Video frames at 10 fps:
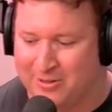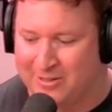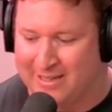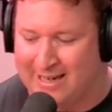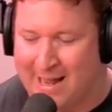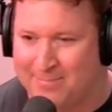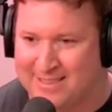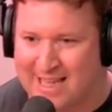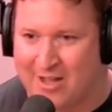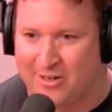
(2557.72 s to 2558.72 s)
it
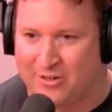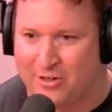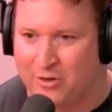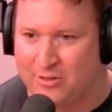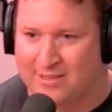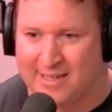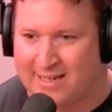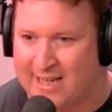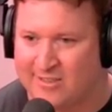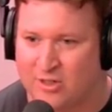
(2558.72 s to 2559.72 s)
empties out, and you can only
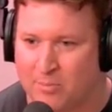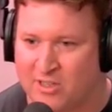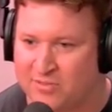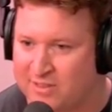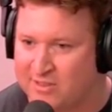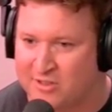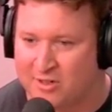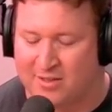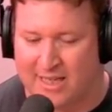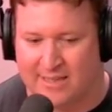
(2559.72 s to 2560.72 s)
dedicate so much of it to
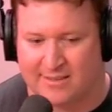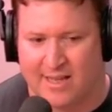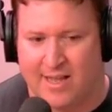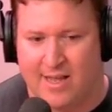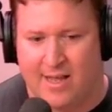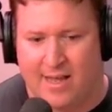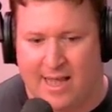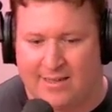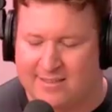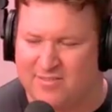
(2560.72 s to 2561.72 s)
certain things.
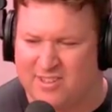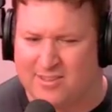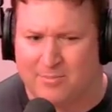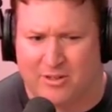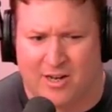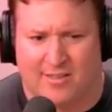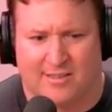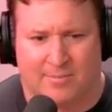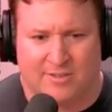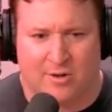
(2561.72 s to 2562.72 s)
And it's a very similar
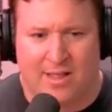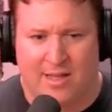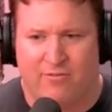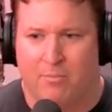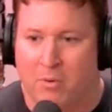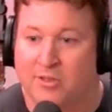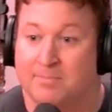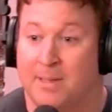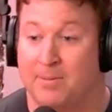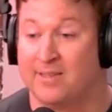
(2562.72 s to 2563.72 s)
concept. So I think for
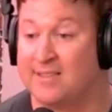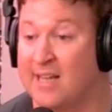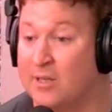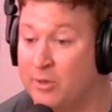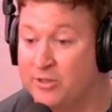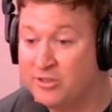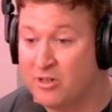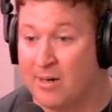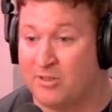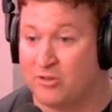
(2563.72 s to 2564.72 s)
most people, exactly what you
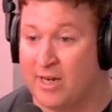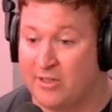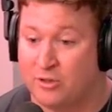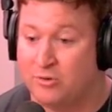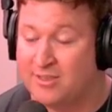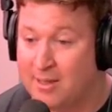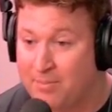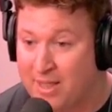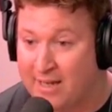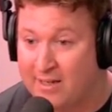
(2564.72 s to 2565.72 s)
described is right. Do
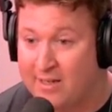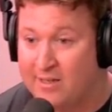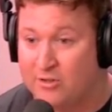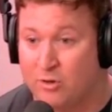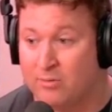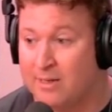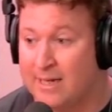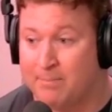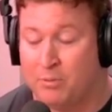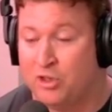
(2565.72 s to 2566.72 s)
something. Don't
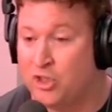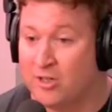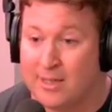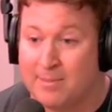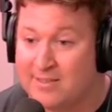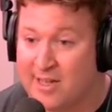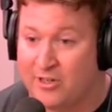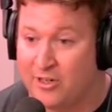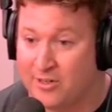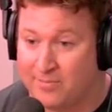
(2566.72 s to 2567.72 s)
like push your limits on
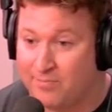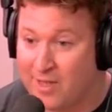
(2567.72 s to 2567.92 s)
your